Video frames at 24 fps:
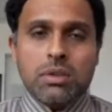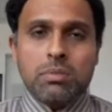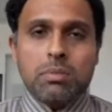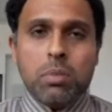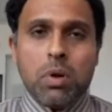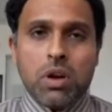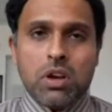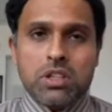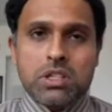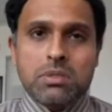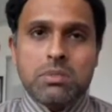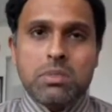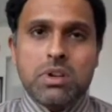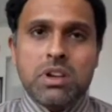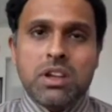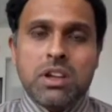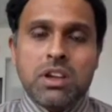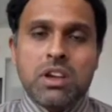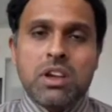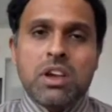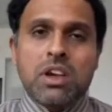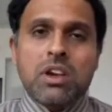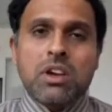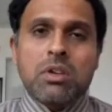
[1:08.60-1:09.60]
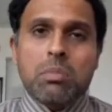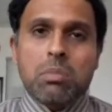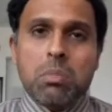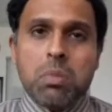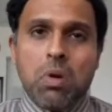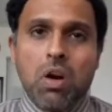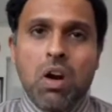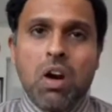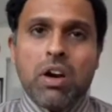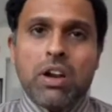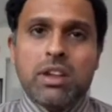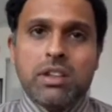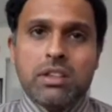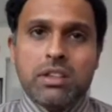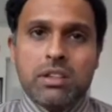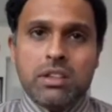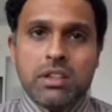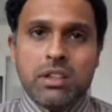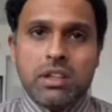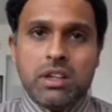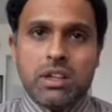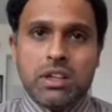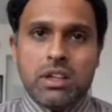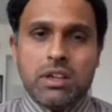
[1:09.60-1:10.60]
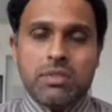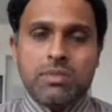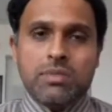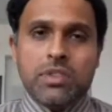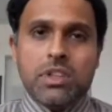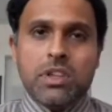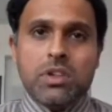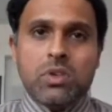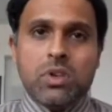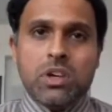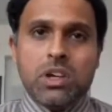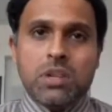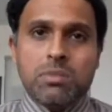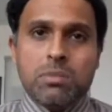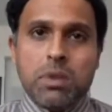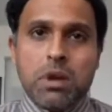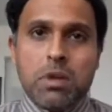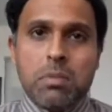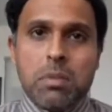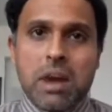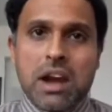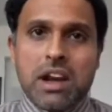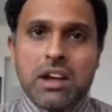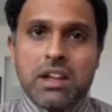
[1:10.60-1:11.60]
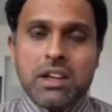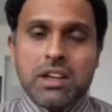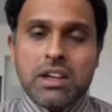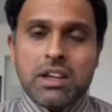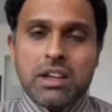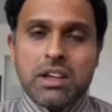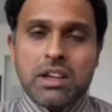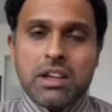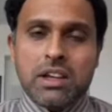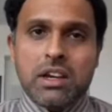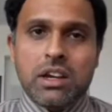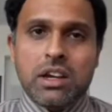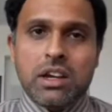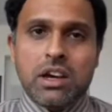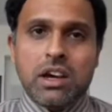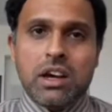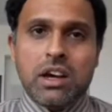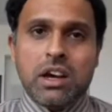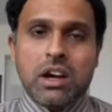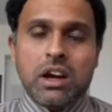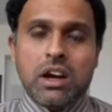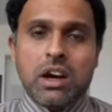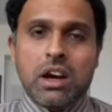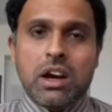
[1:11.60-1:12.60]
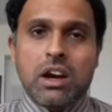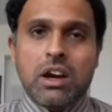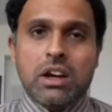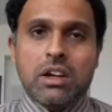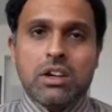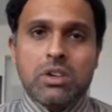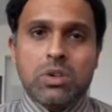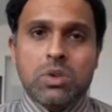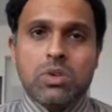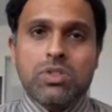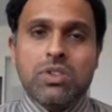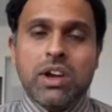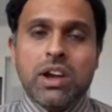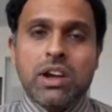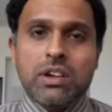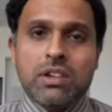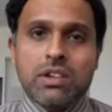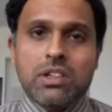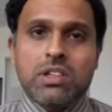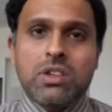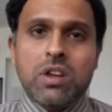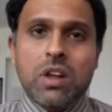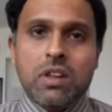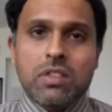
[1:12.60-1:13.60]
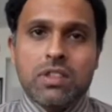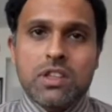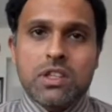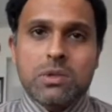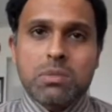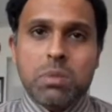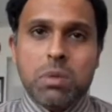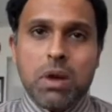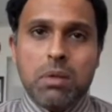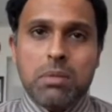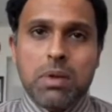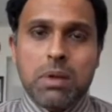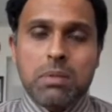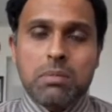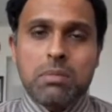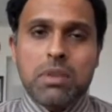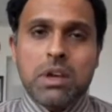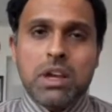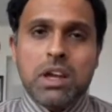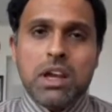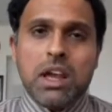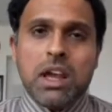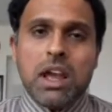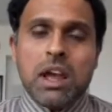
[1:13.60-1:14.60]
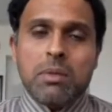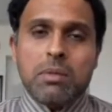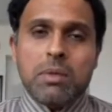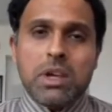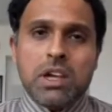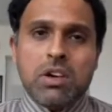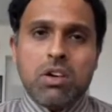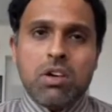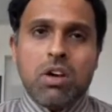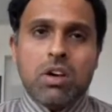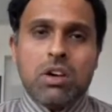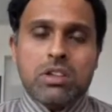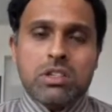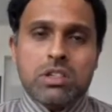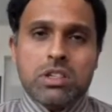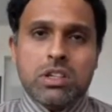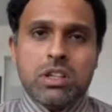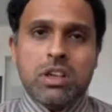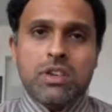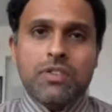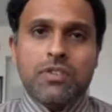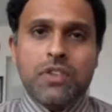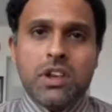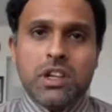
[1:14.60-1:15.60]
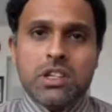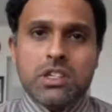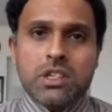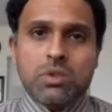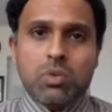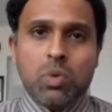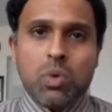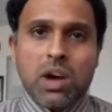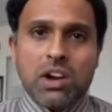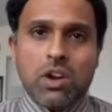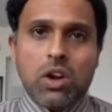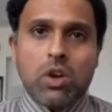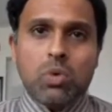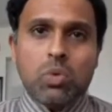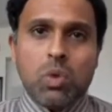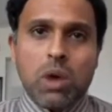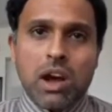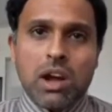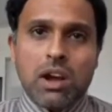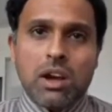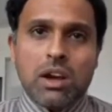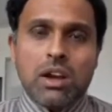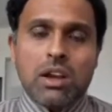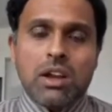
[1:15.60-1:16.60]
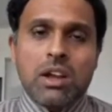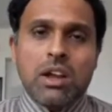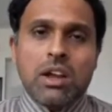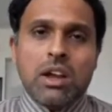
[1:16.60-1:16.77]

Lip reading: possibly broaden the diplomatic arena to try and resolve this problem, because if it's one-on-one,